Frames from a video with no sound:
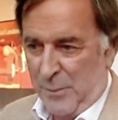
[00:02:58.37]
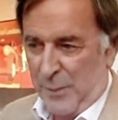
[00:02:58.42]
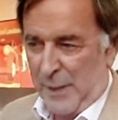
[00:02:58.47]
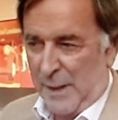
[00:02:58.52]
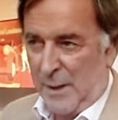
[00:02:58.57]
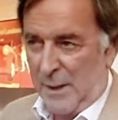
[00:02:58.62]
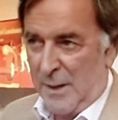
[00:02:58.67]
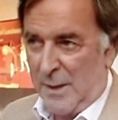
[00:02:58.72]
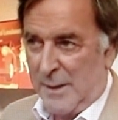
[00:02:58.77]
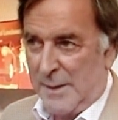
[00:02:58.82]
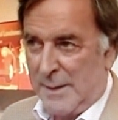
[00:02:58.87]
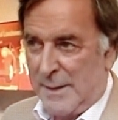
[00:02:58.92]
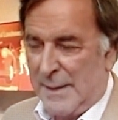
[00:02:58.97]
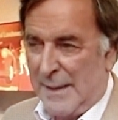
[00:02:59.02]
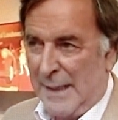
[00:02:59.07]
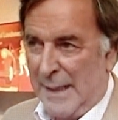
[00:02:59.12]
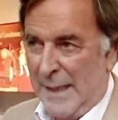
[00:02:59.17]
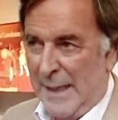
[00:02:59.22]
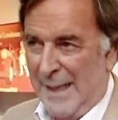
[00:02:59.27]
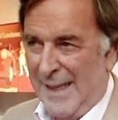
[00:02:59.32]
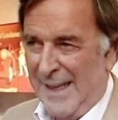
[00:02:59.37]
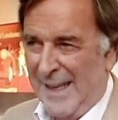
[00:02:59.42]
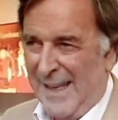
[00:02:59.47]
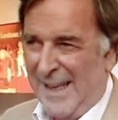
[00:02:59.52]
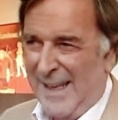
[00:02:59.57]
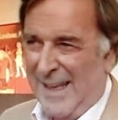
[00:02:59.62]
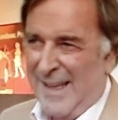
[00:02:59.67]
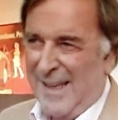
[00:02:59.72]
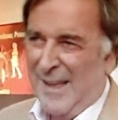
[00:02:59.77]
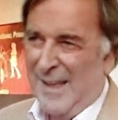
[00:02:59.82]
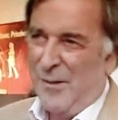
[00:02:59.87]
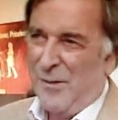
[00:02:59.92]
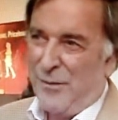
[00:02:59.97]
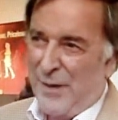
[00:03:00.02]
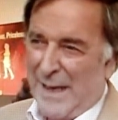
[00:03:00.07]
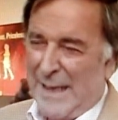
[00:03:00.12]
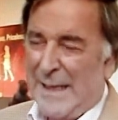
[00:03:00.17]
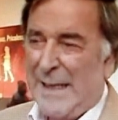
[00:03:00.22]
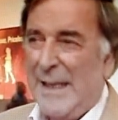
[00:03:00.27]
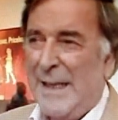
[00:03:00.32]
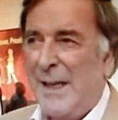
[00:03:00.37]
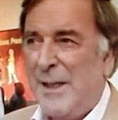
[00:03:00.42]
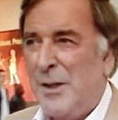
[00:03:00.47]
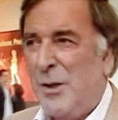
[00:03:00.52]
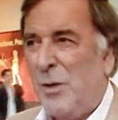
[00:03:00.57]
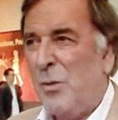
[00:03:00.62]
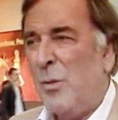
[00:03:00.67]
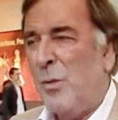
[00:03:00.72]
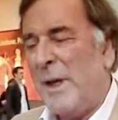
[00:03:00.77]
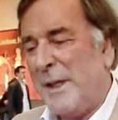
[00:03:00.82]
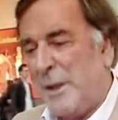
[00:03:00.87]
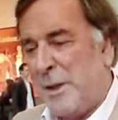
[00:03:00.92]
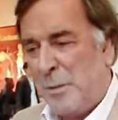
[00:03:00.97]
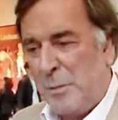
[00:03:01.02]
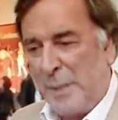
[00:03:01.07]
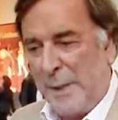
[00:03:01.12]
because frankly I don't want to